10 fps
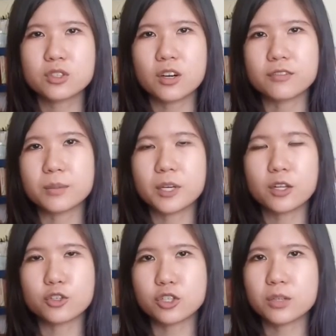of the
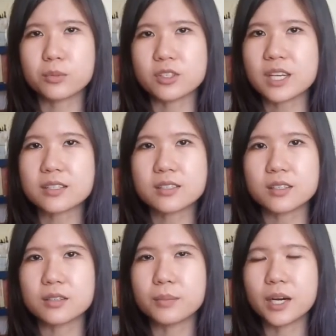biological processes
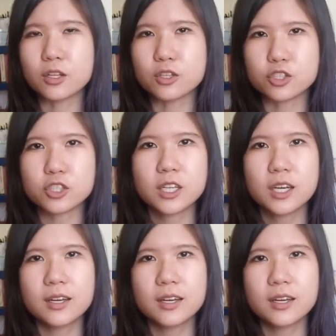in biology,